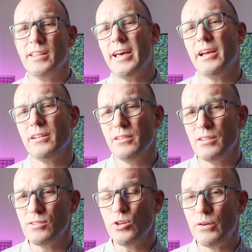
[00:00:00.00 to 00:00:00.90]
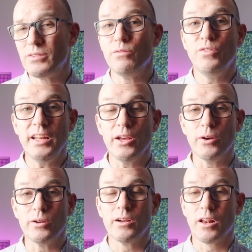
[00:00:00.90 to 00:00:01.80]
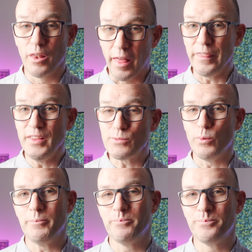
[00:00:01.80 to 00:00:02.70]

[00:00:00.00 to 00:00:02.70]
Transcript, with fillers: that deserves a video like this one.